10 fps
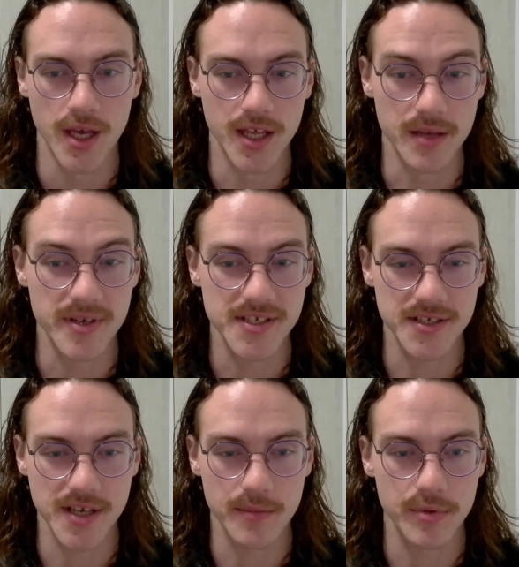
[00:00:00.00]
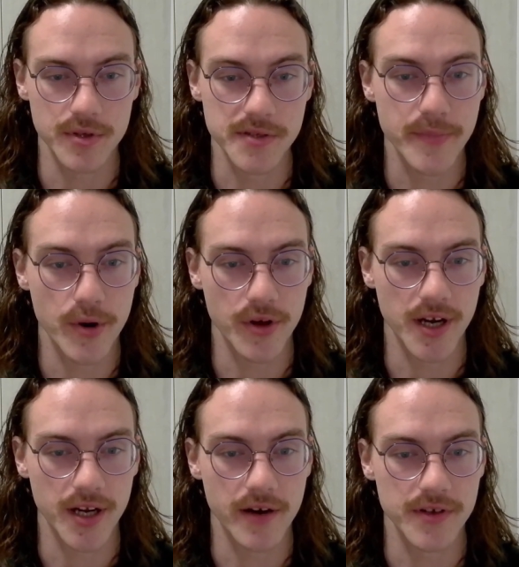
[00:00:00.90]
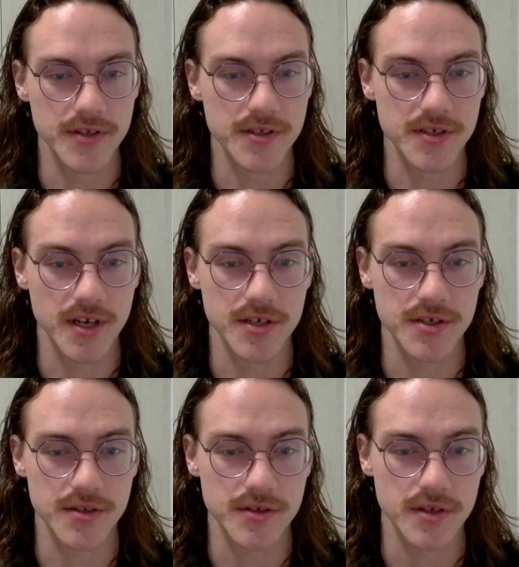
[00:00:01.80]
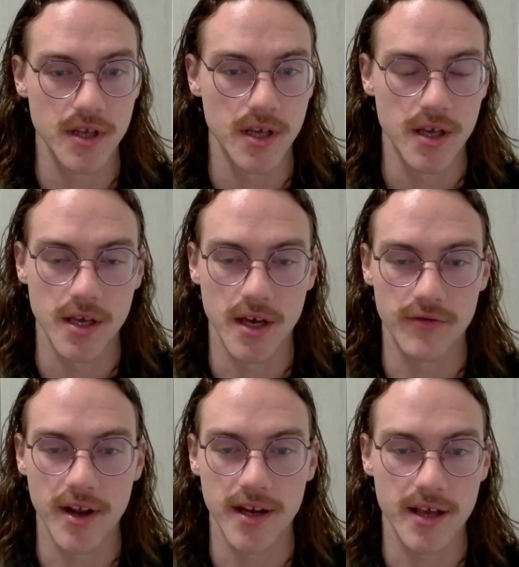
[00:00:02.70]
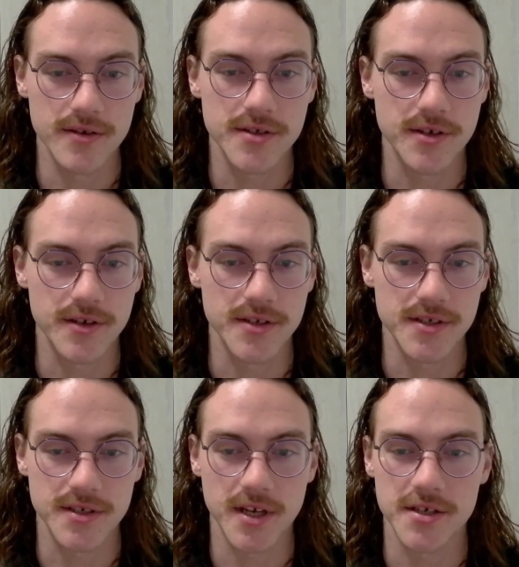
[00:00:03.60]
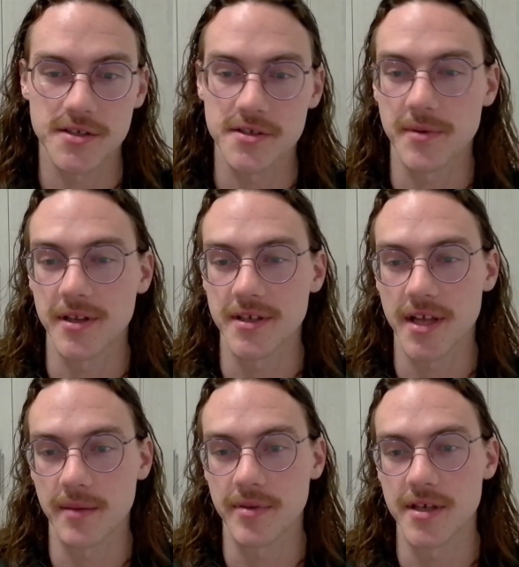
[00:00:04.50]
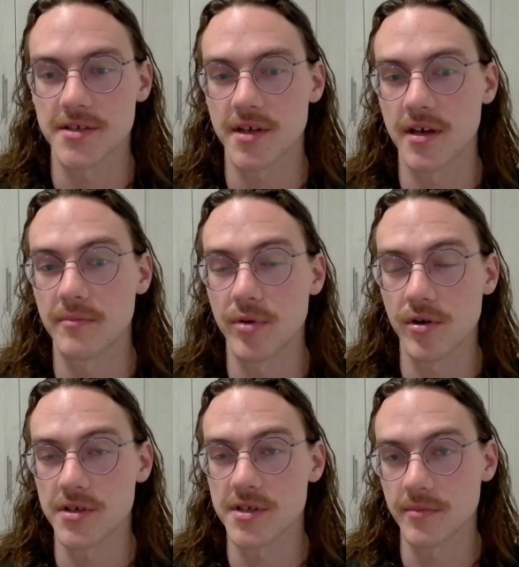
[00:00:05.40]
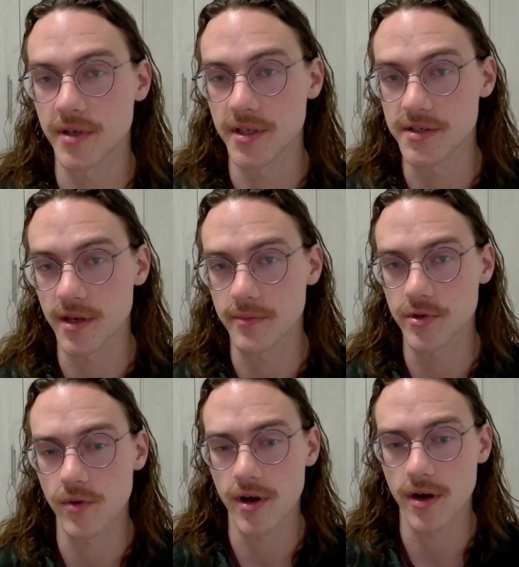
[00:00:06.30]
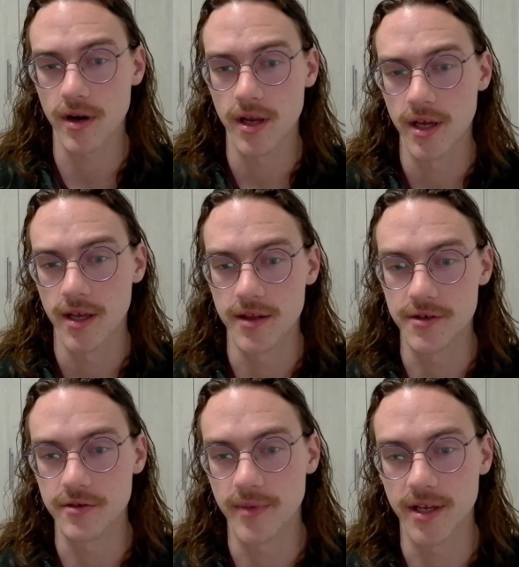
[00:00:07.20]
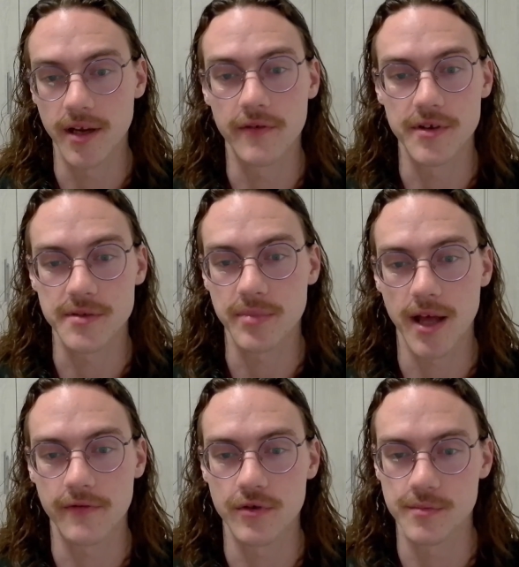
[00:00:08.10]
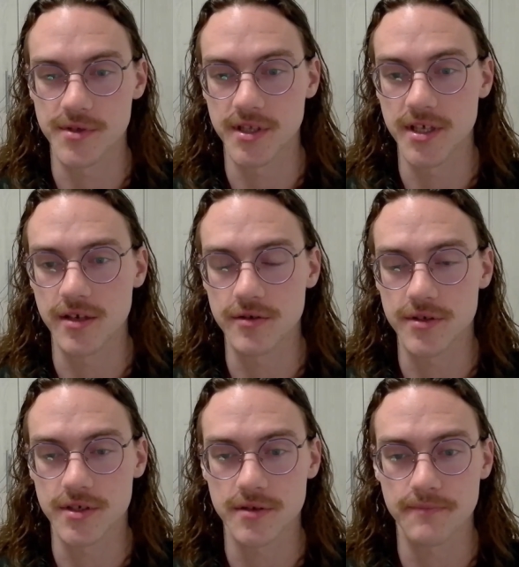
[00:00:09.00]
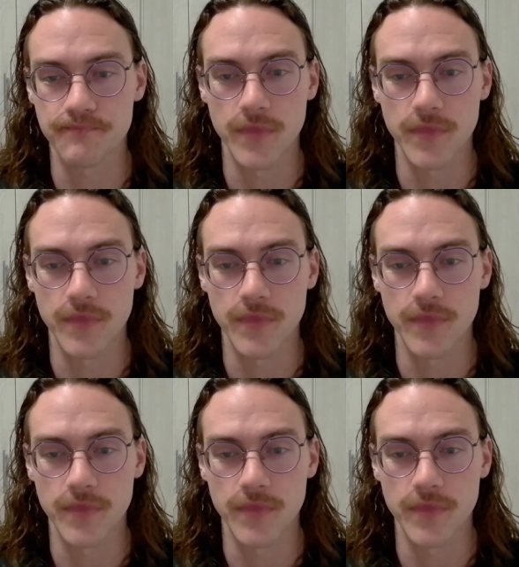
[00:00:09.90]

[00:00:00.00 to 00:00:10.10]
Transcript: The best example is Polkadot governance discussions. Right now, serious discussions mainly take place on Polkassembly and Subsquare, the two main governance platforms in the ecosystem.